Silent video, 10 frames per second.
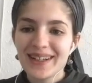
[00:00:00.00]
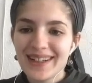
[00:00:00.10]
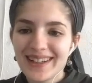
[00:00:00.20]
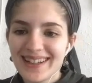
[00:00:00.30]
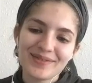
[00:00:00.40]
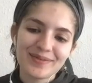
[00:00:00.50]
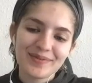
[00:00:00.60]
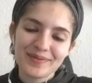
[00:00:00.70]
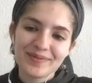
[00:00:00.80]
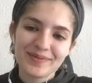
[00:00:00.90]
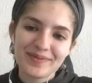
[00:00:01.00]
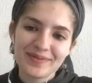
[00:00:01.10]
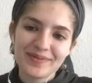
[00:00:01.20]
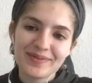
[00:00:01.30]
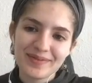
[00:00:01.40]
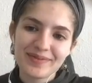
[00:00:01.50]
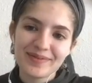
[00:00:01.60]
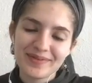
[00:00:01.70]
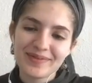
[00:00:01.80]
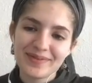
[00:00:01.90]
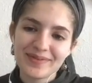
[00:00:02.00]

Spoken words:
The person shown says nothing.